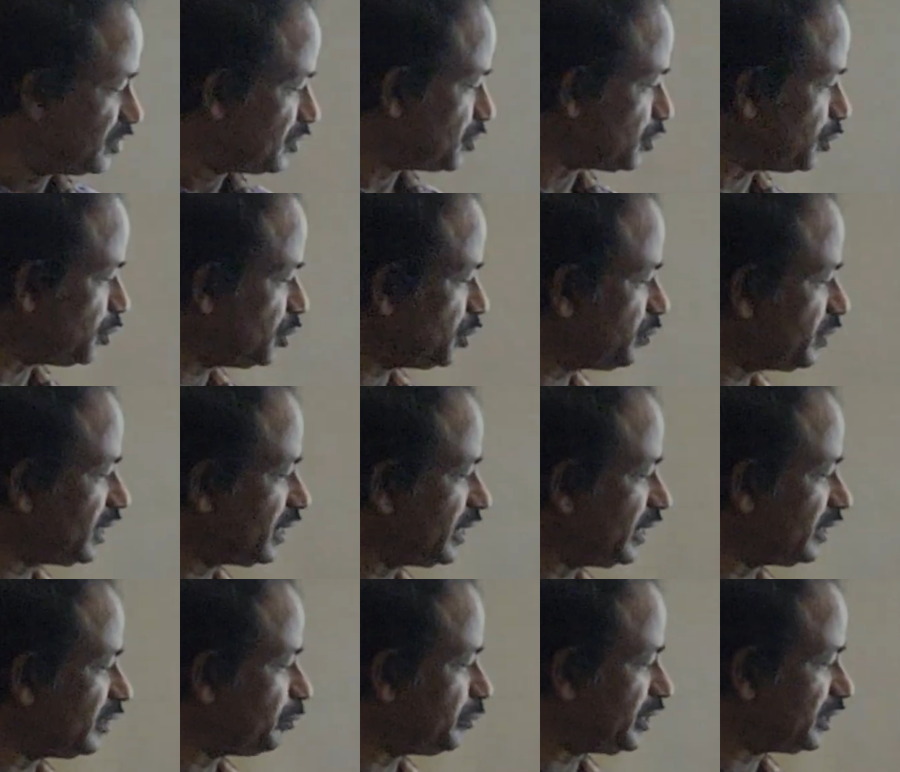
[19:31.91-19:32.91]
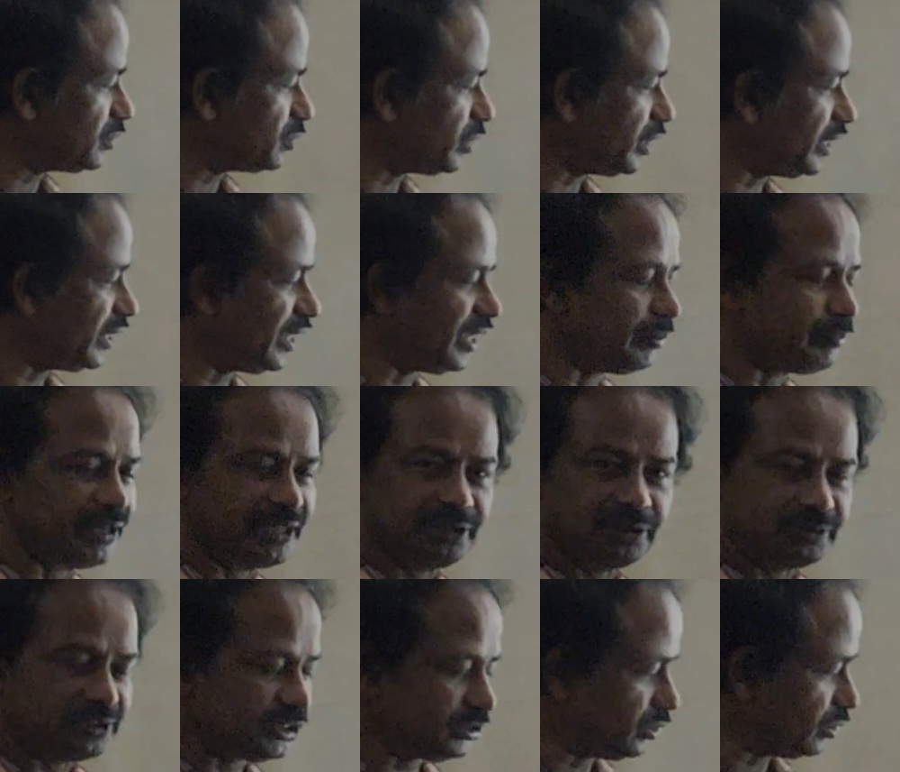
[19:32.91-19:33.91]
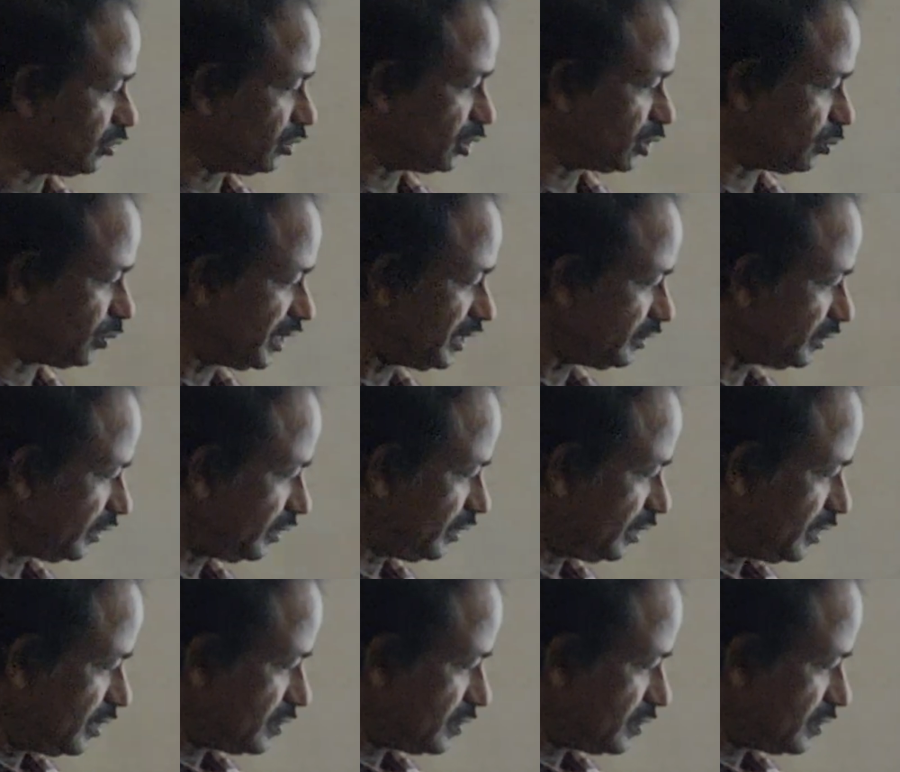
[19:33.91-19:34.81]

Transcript: So you will get b squared a by 2, which is equal to 1.